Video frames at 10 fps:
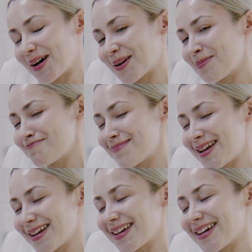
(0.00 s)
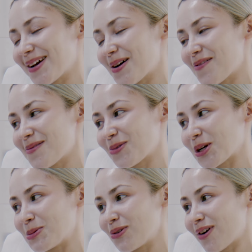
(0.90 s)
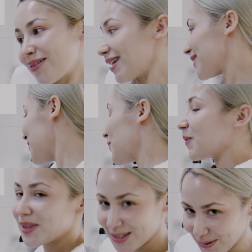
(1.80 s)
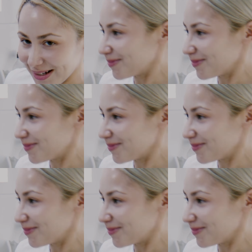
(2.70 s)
how to make kimchi fried rice with tuna.